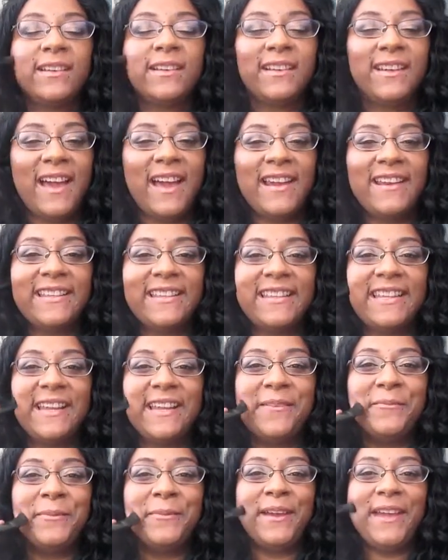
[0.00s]
kind of
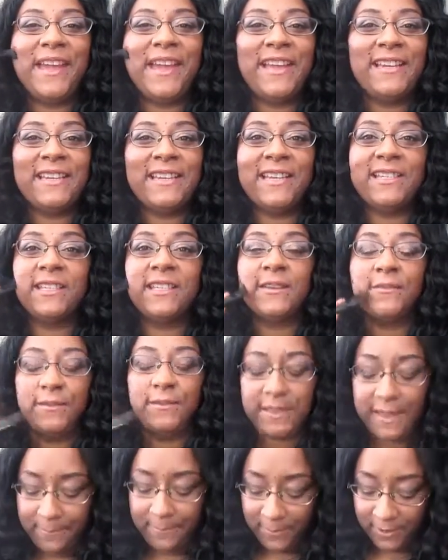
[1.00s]
thing, but it does give you
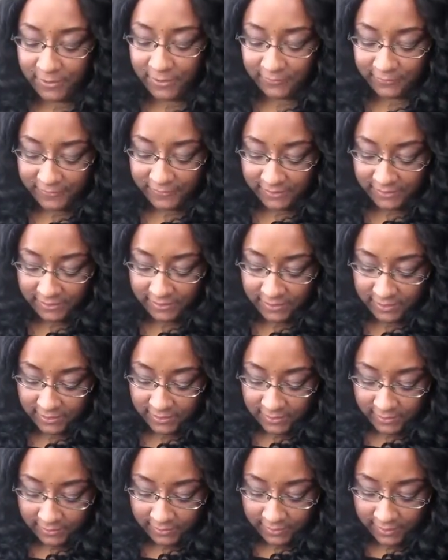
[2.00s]
that perfect
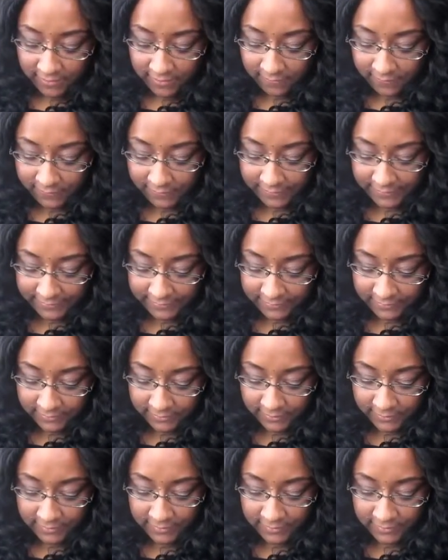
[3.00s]
coverage.